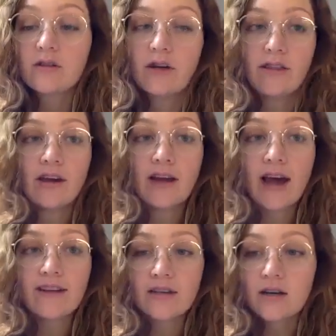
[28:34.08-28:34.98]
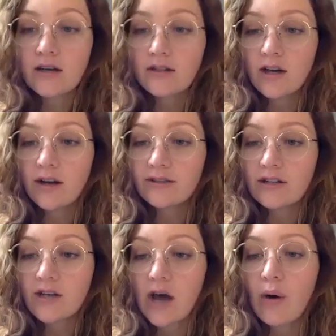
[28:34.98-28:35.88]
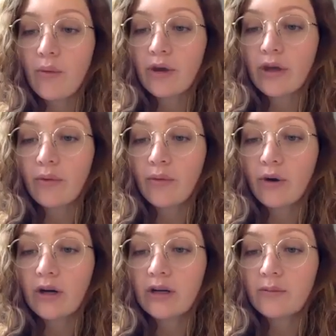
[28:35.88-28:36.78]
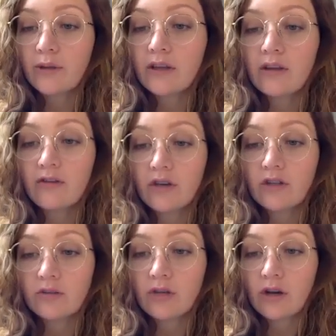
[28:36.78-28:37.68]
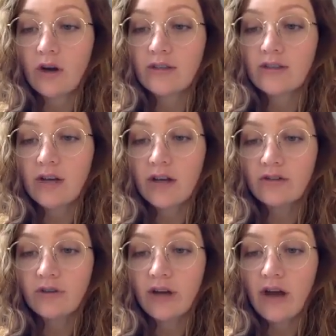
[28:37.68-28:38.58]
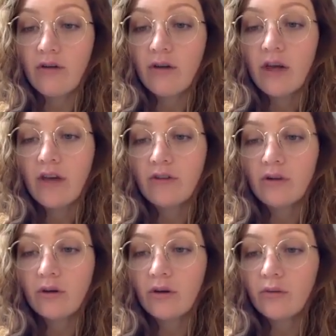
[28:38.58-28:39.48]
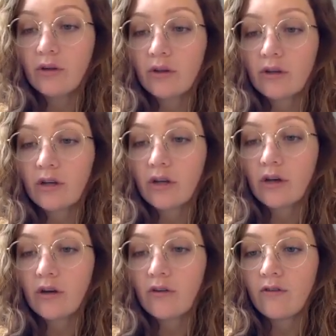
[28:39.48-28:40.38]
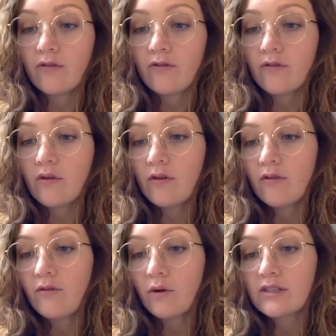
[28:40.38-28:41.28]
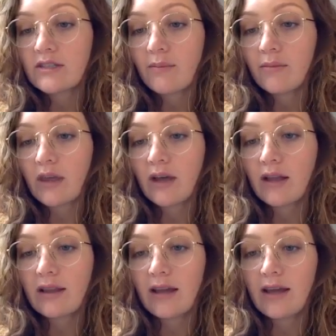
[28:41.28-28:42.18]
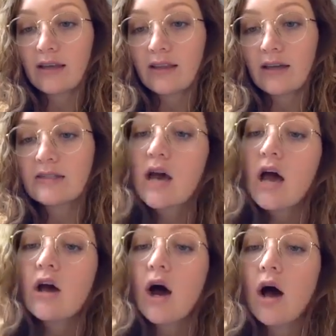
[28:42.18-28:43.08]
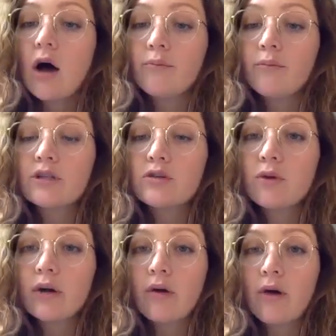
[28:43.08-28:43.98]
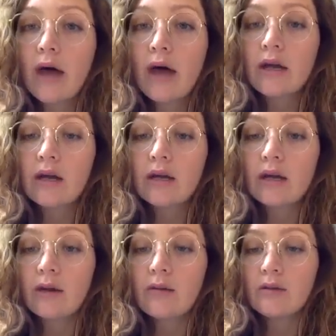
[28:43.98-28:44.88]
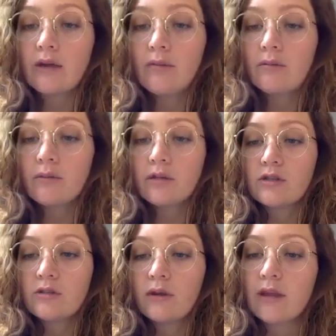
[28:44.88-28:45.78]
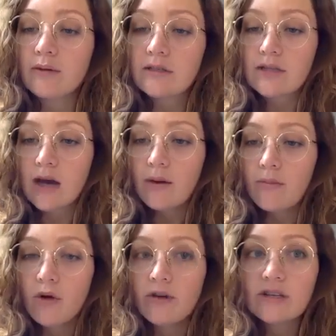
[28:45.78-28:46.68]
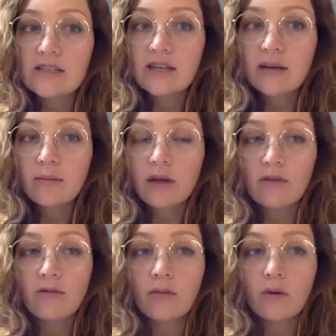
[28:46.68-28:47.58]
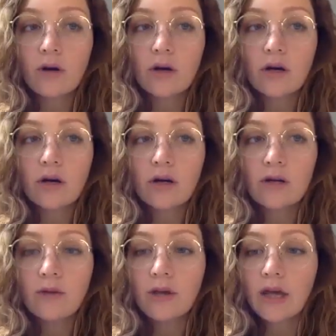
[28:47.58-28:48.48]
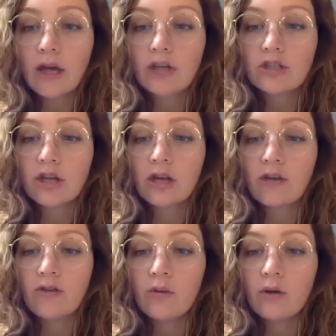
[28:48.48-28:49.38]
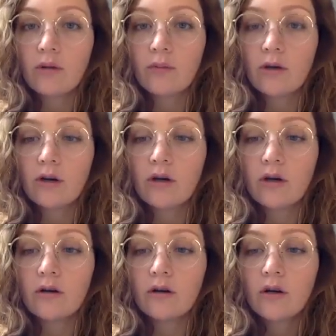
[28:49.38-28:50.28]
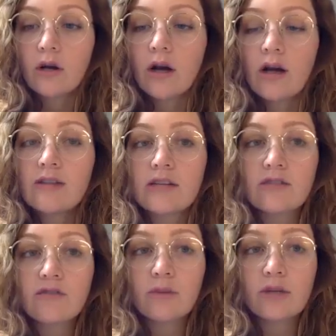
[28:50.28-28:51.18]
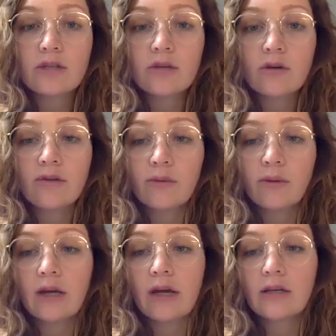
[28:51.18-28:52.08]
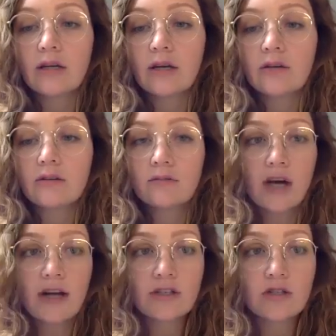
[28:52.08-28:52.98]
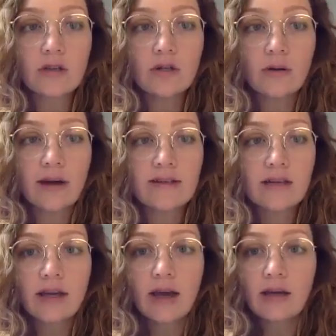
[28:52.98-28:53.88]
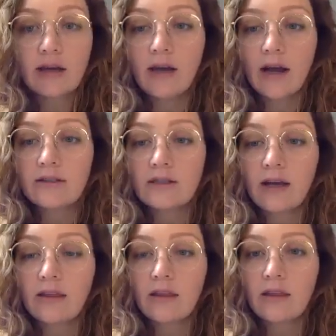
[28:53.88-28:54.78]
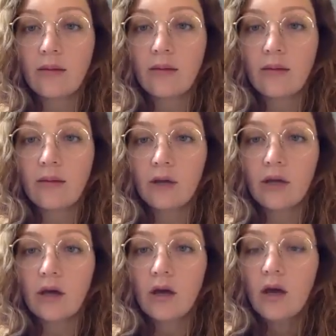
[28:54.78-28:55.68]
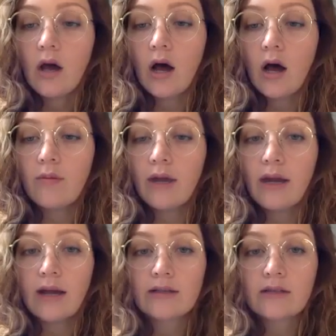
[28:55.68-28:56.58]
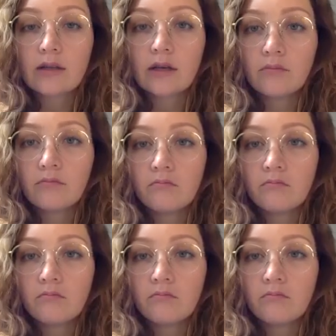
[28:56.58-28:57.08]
And then it has a We can work completely virtually across the country now. If you know anyone looking for something like this. Bill, do you want to go ahead, and I'm assuming that was more of a statement for communication. If you want to put your contact information, or if we want to get in touch so that you guys can get connected, I think that might be an excellent